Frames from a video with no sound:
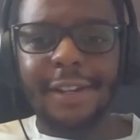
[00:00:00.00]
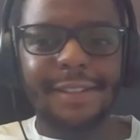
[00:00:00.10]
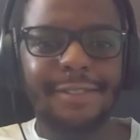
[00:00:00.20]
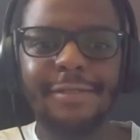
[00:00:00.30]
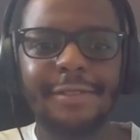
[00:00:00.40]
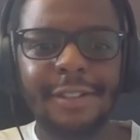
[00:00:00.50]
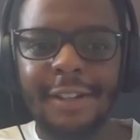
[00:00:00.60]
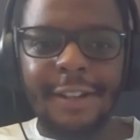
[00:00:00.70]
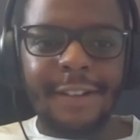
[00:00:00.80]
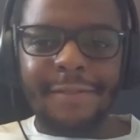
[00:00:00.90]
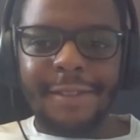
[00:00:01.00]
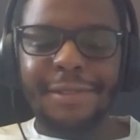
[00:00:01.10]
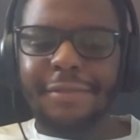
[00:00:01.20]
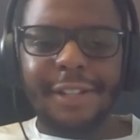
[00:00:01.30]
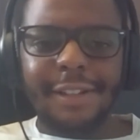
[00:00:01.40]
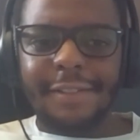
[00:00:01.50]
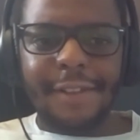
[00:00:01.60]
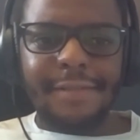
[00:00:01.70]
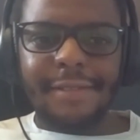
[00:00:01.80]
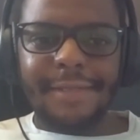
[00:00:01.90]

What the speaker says: I'm still really good friends with them